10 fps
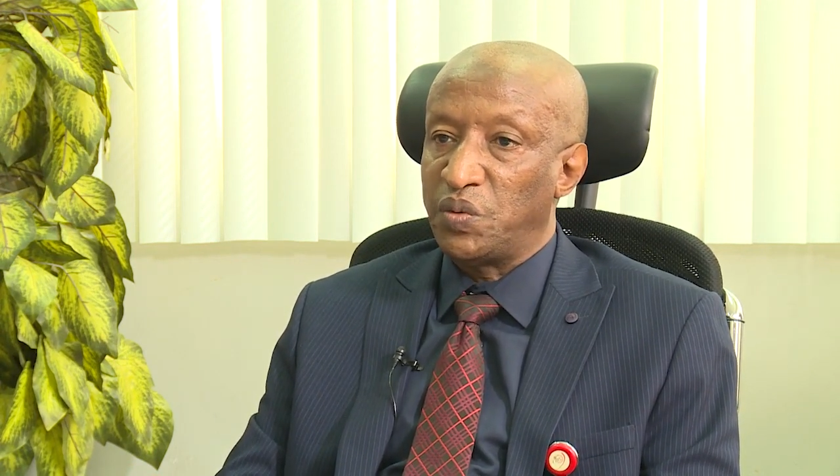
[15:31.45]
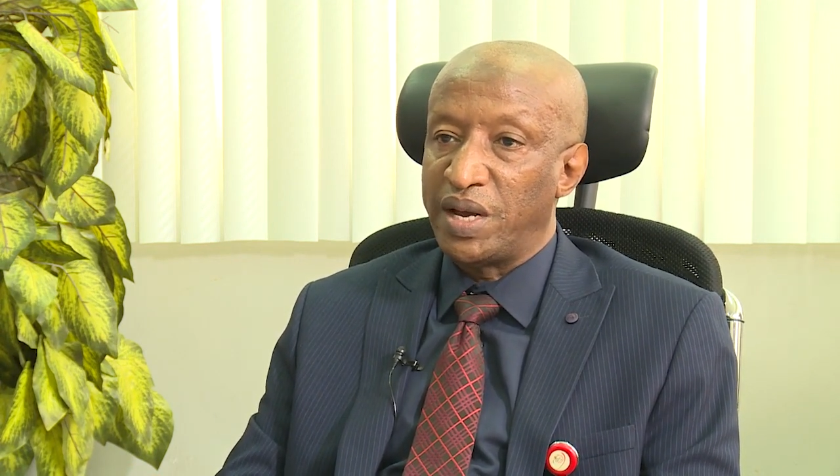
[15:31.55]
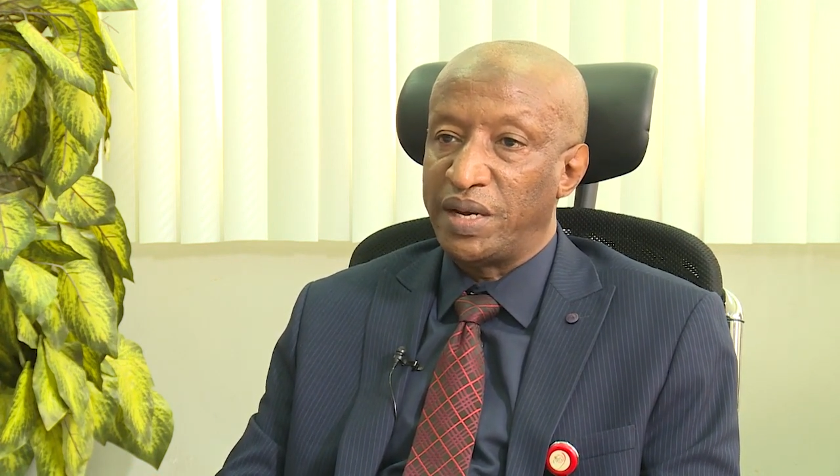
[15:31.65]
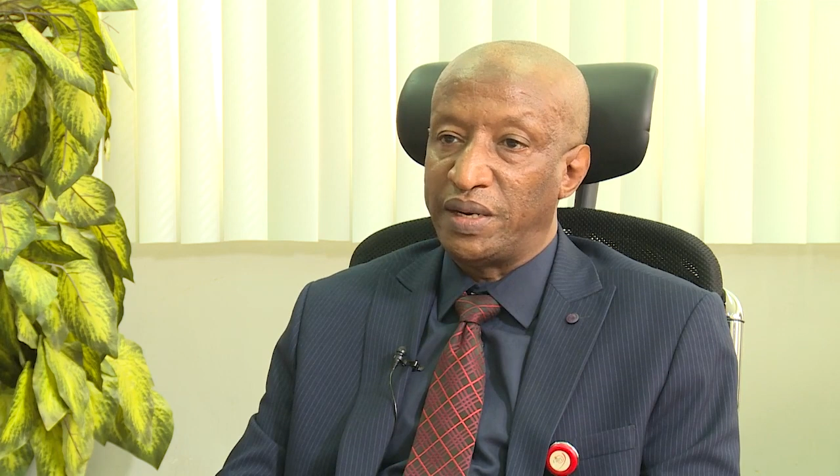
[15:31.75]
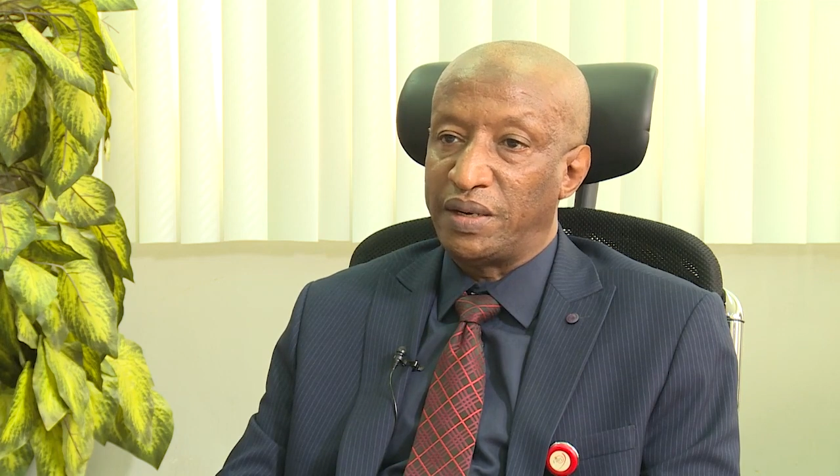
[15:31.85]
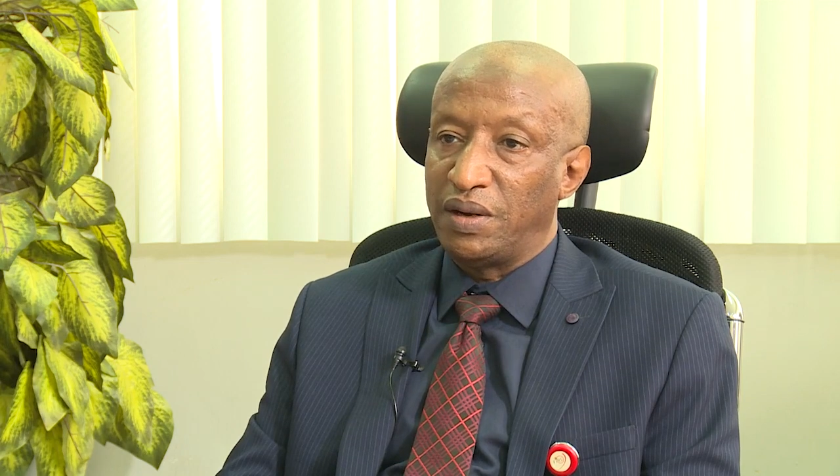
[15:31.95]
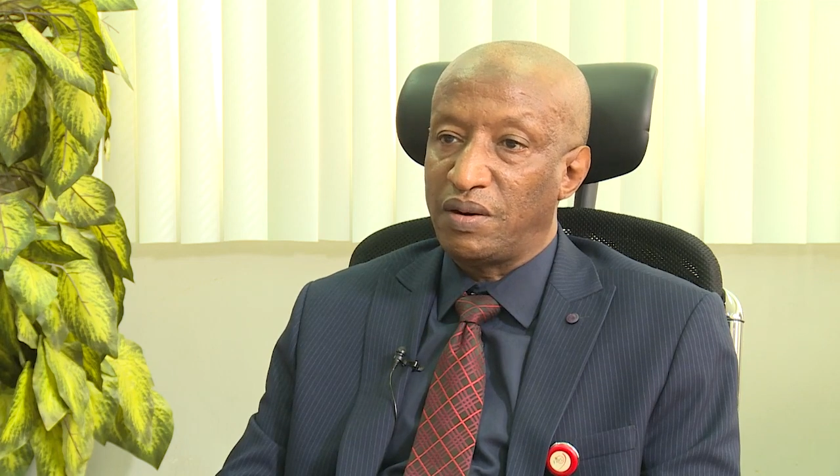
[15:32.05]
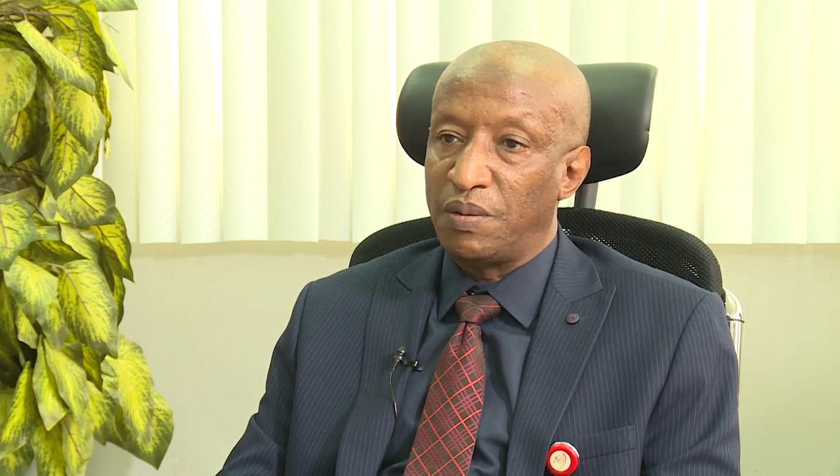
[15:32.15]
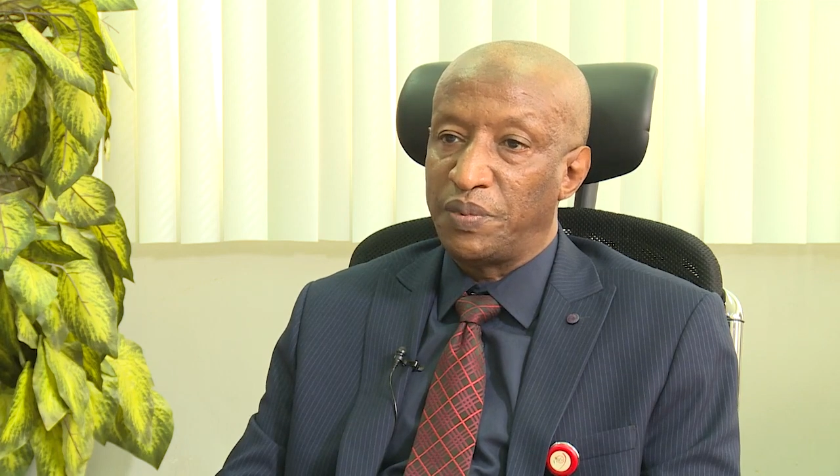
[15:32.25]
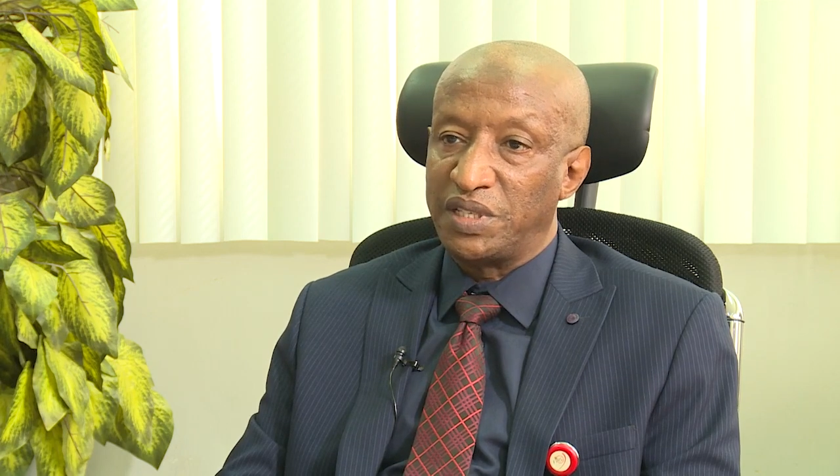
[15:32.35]
where the
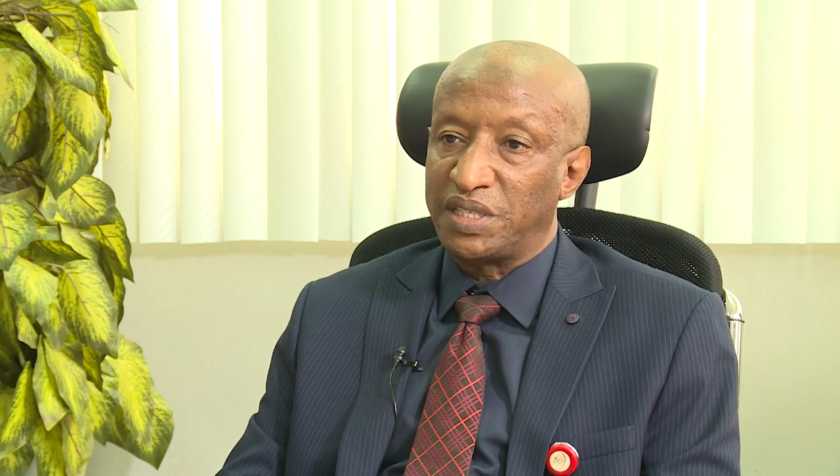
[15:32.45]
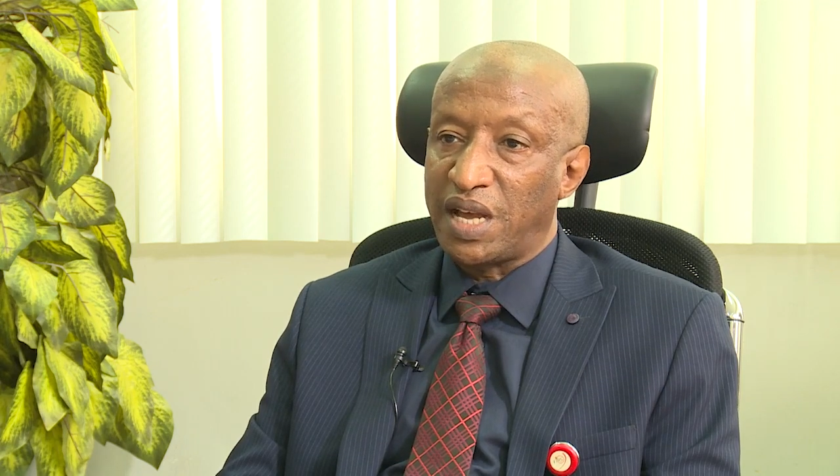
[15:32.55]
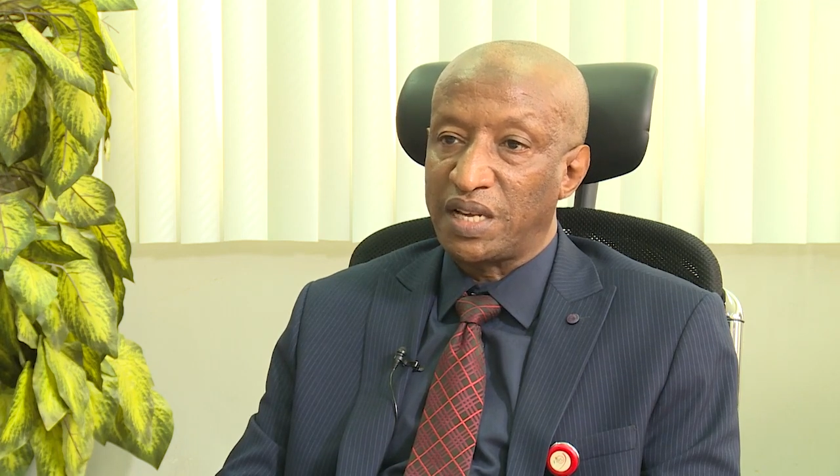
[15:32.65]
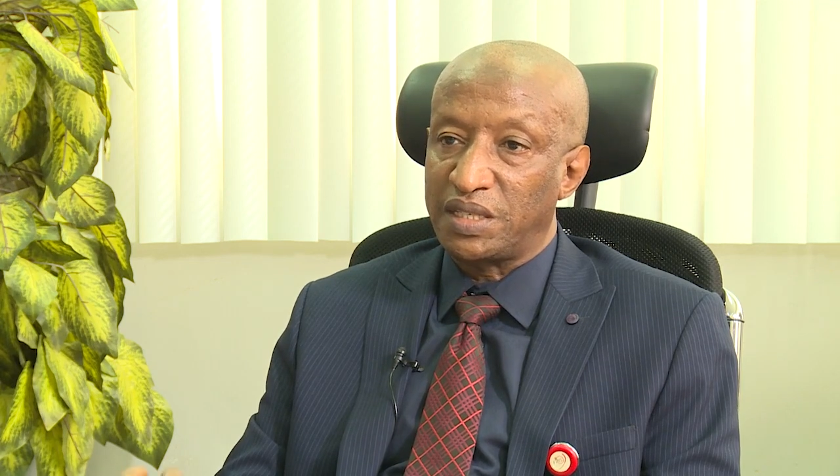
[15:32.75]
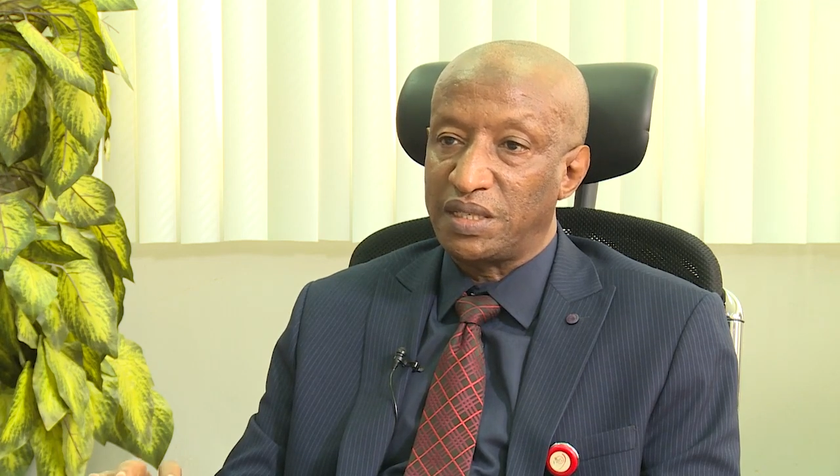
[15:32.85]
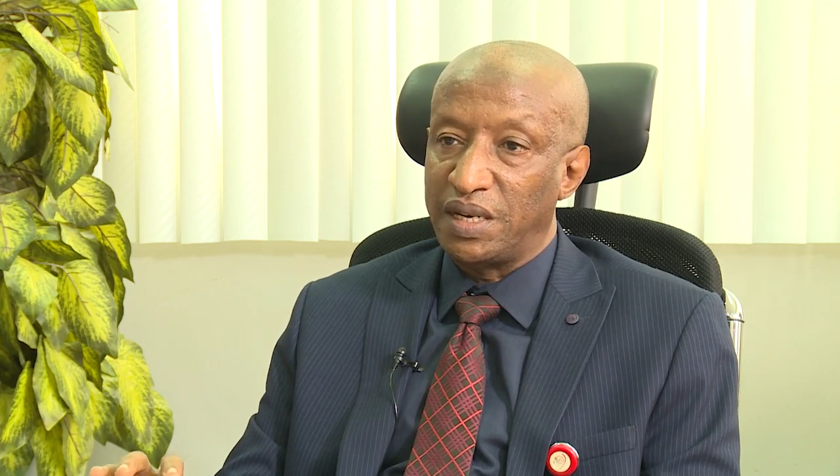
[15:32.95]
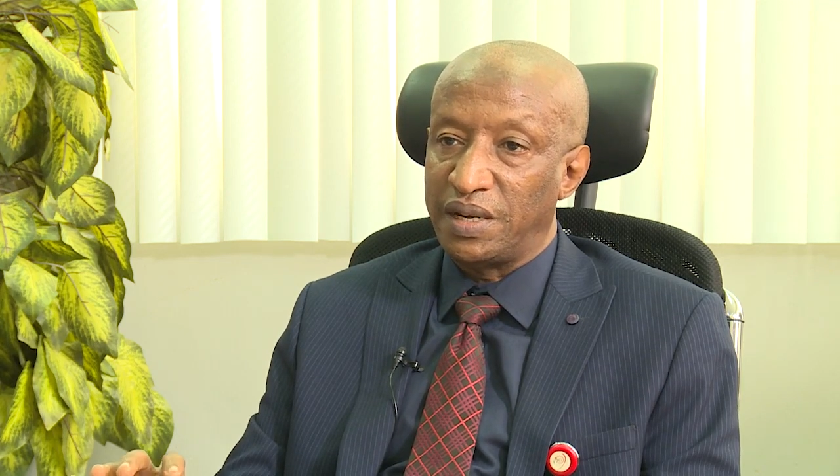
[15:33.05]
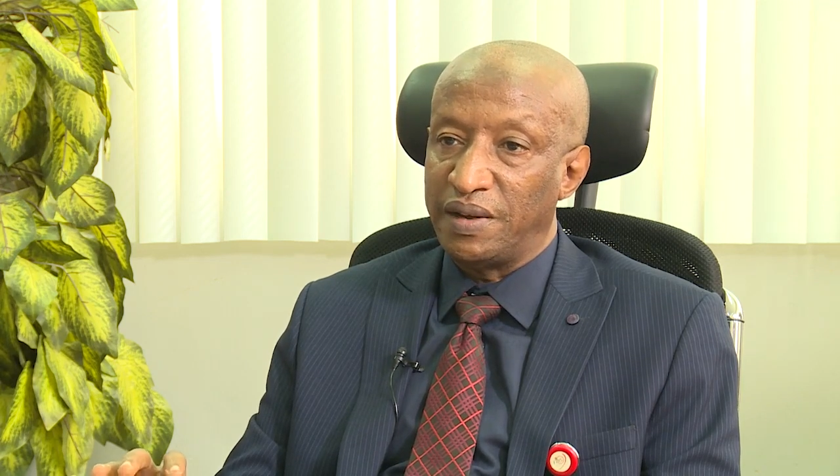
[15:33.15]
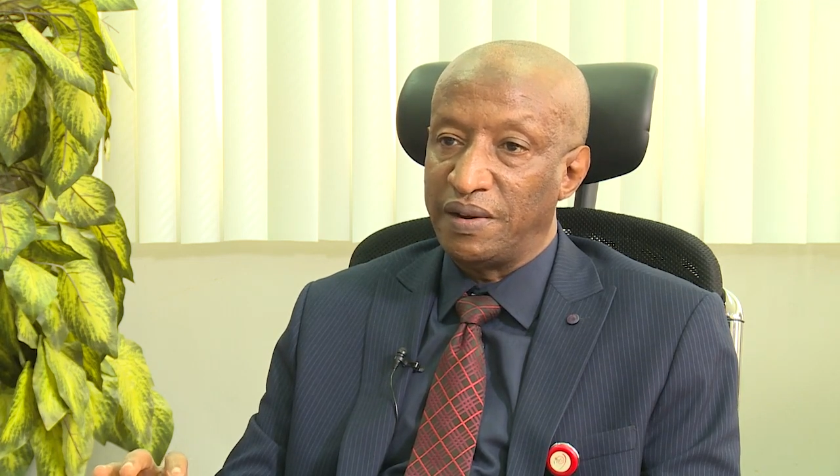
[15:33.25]
company's tax